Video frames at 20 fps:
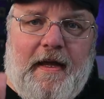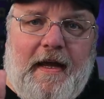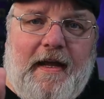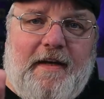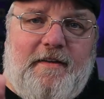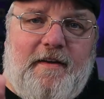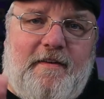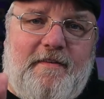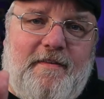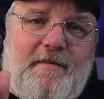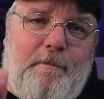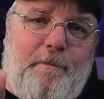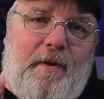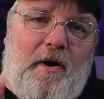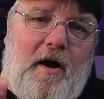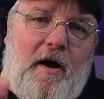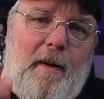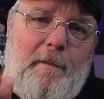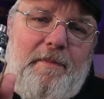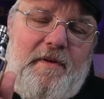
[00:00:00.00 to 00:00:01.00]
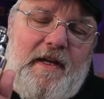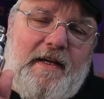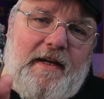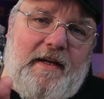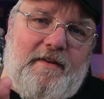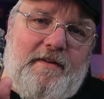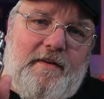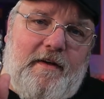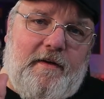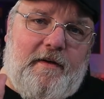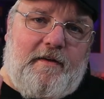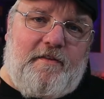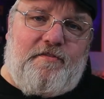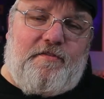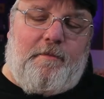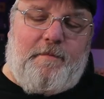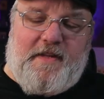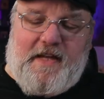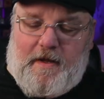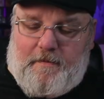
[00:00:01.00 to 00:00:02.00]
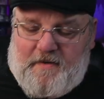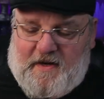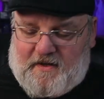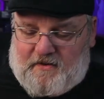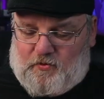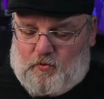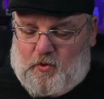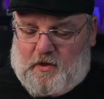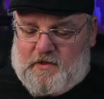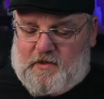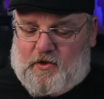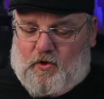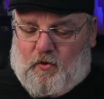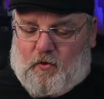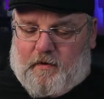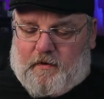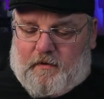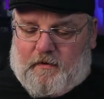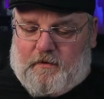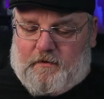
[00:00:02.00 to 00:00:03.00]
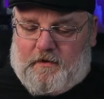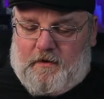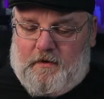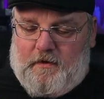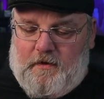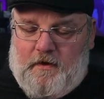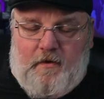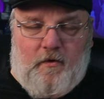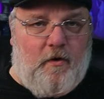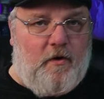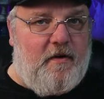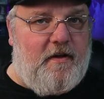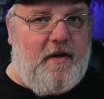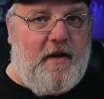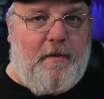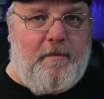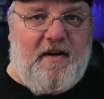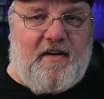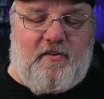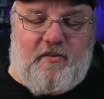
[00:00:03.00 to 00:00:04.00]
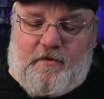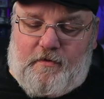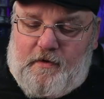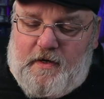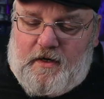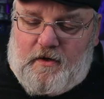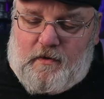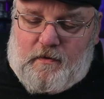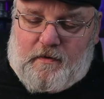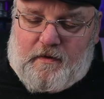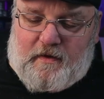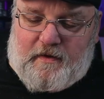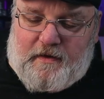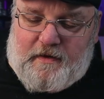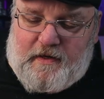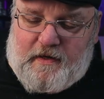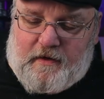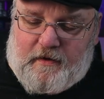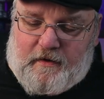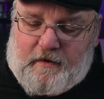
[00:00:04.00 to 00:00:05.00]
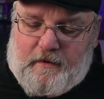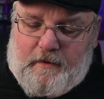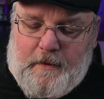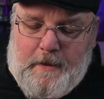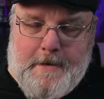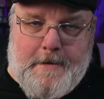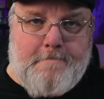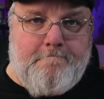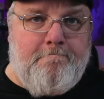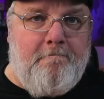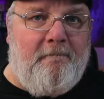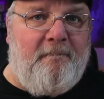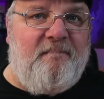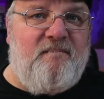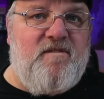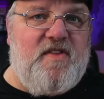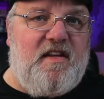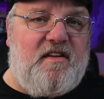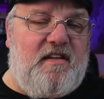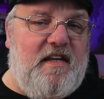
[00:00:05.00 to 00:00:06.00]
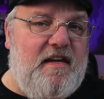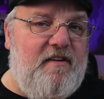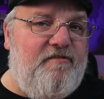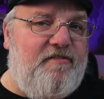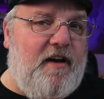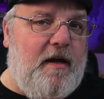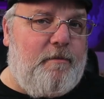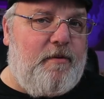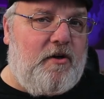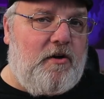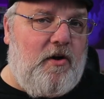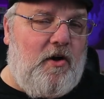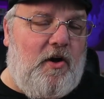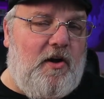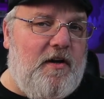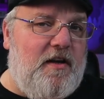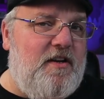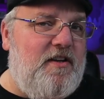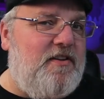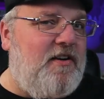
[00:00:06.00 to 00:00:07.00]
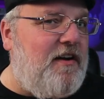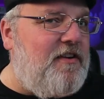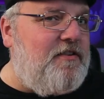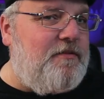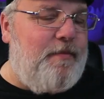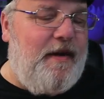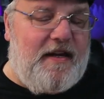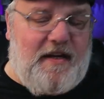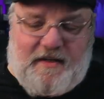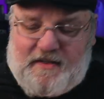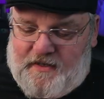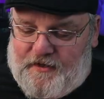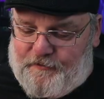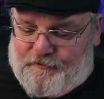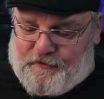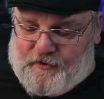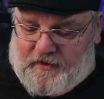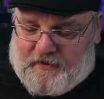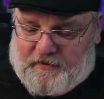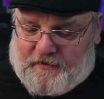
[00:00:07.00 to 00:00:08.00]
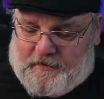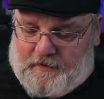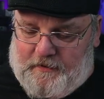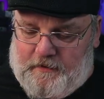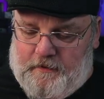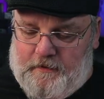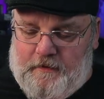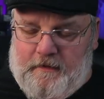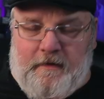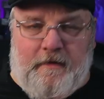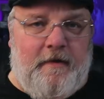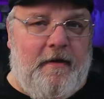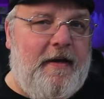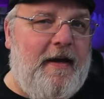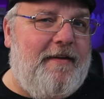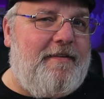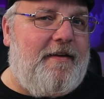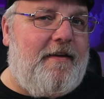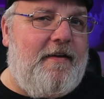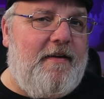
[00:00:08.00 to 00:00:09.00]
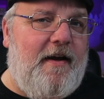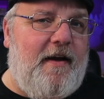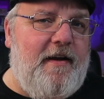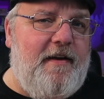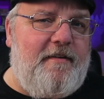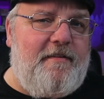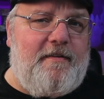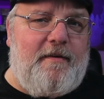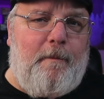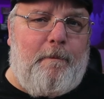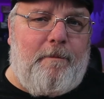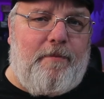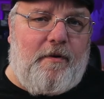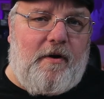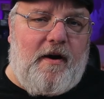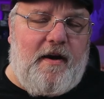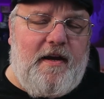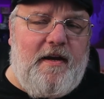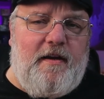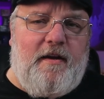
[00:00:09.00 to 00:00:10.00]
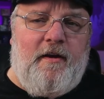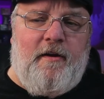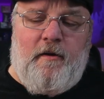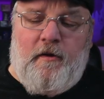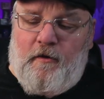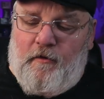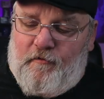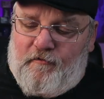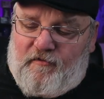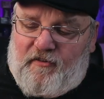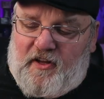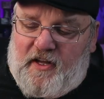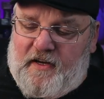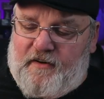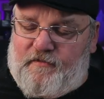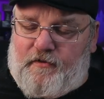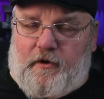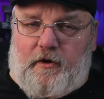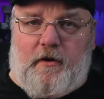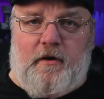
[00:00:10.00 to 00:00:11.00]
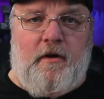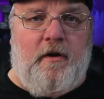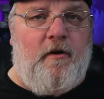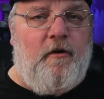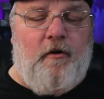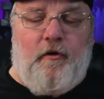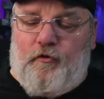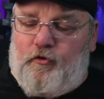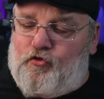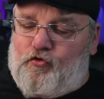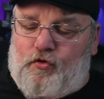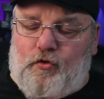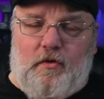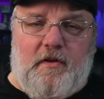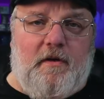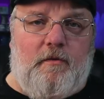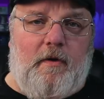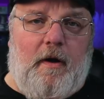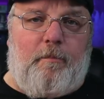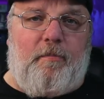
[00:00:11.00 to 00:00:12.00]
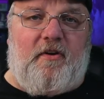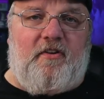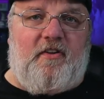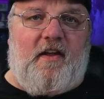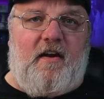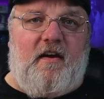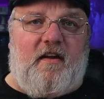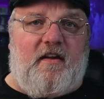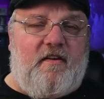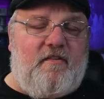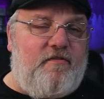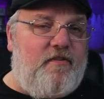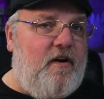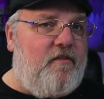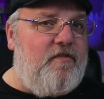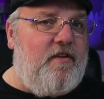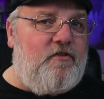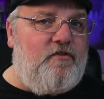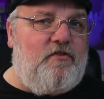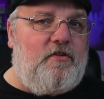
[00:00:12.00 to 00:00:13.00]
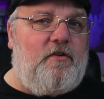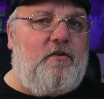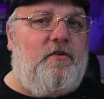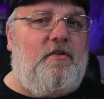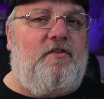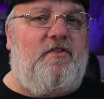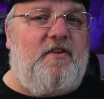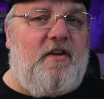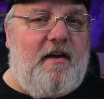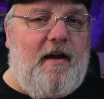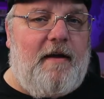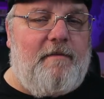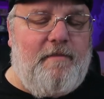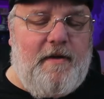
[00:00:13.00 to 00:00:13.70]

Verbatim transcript: It doesn't pop like it does from the M X one coils or the M X three coil in here. The T-fiber cotton does make a difference. It's a nice, bright flavor, truly representative of the juice that I